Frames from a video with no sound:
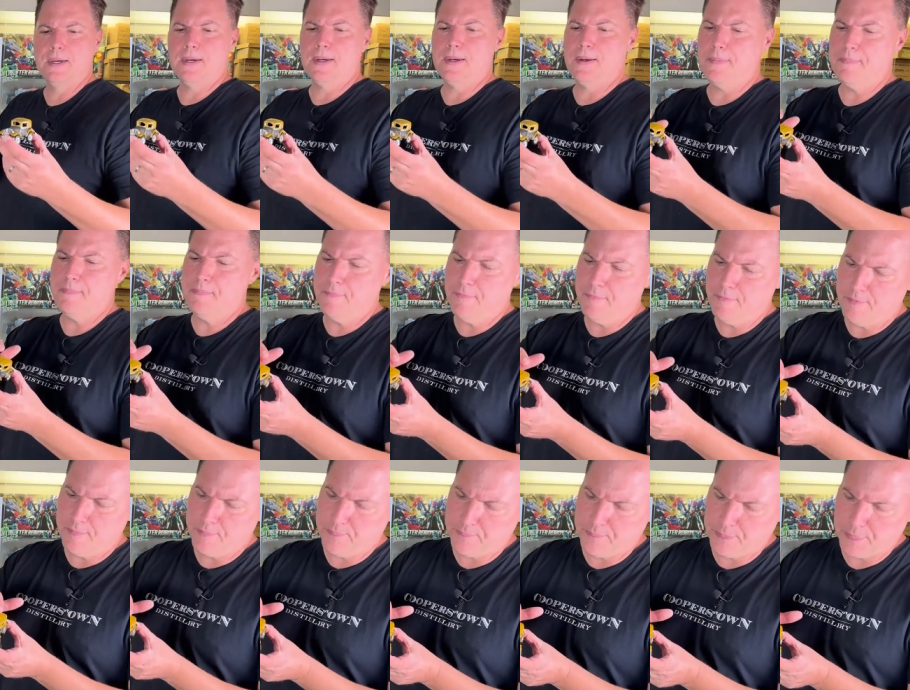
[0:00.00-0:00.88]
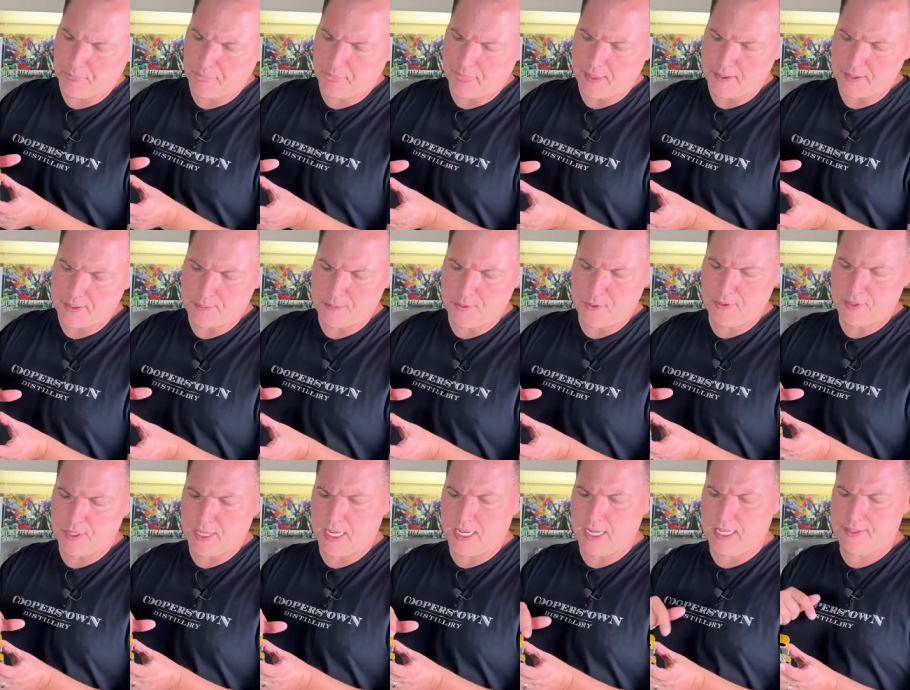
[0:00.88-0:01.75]
Um,
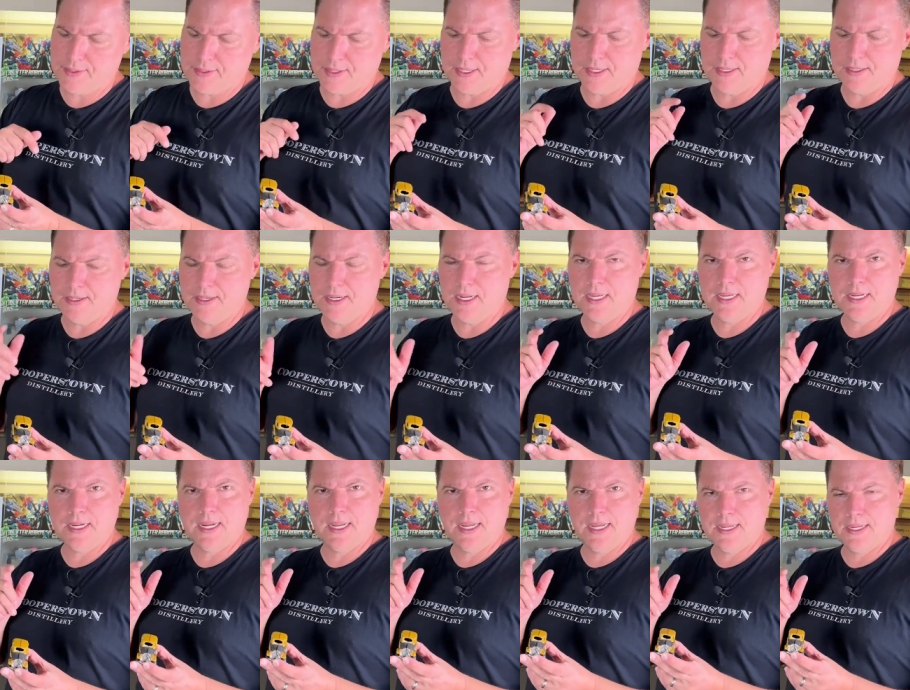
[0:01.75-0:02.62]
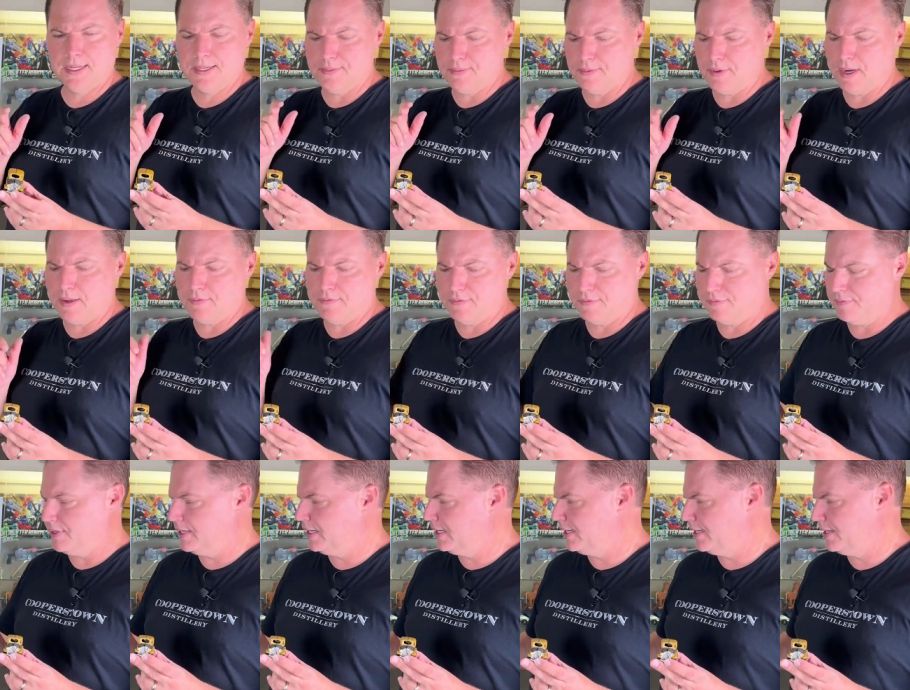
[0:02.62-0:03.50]
smooth casting, not as rough
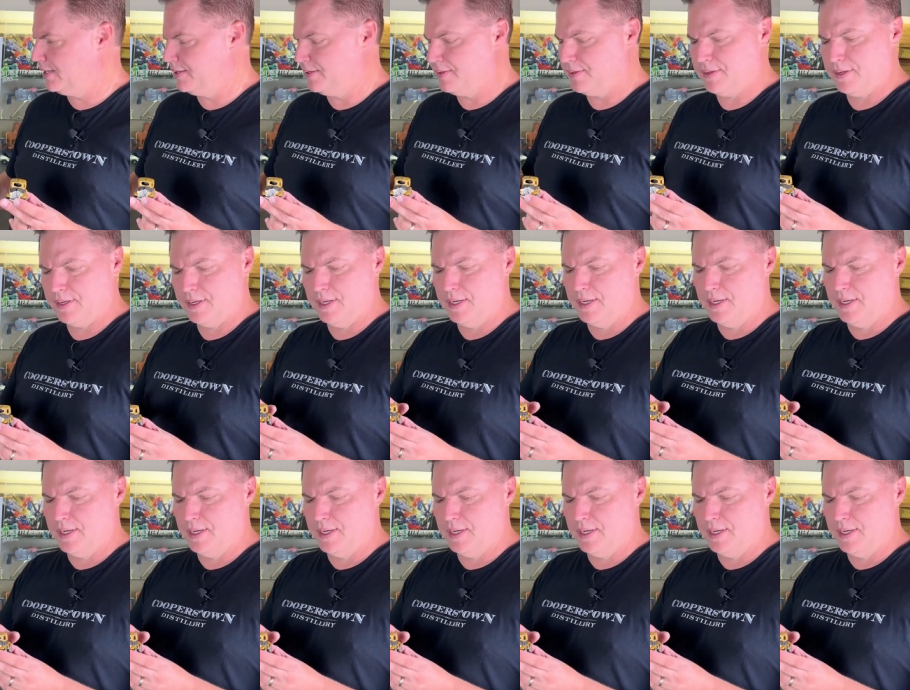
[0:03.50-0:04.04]
as